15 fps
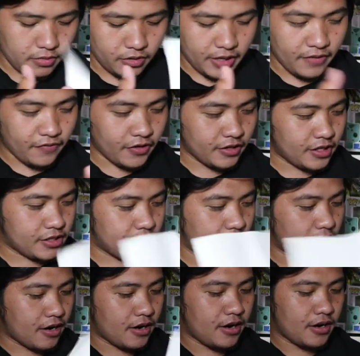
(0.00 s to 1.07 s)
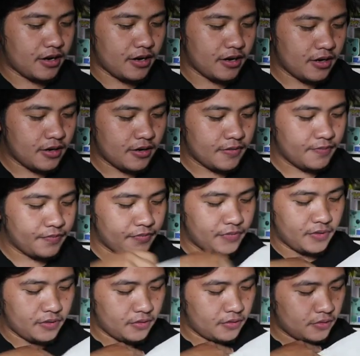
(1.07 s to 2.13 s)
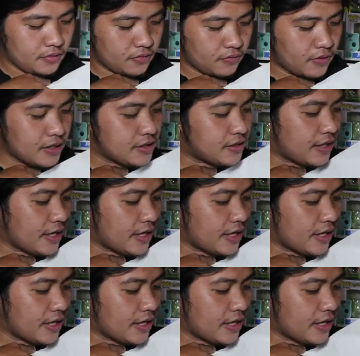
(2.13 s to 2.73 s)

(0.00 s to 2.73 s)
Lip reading: Looking for the sticker. Walang